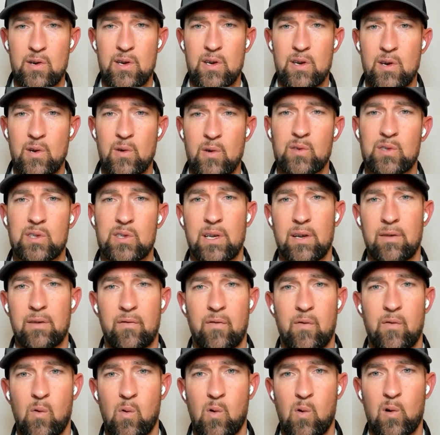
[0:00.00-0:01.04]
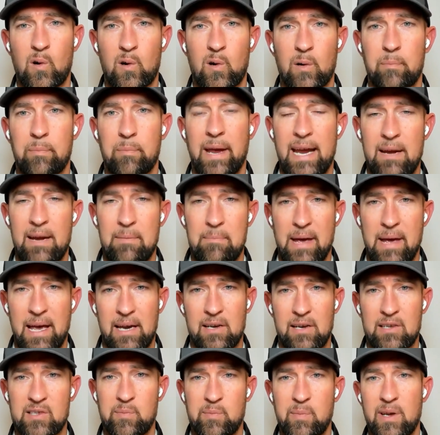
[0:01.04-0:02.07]
used it for pain
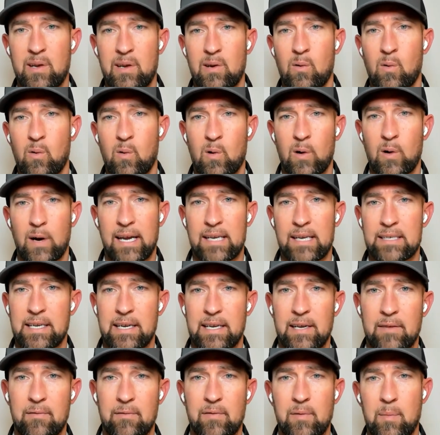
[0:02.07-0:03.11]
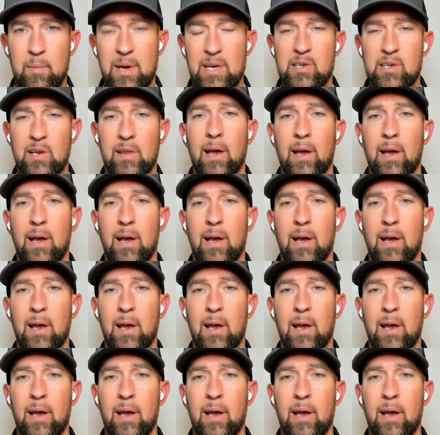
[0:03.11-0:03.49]
management or anti-inflammation.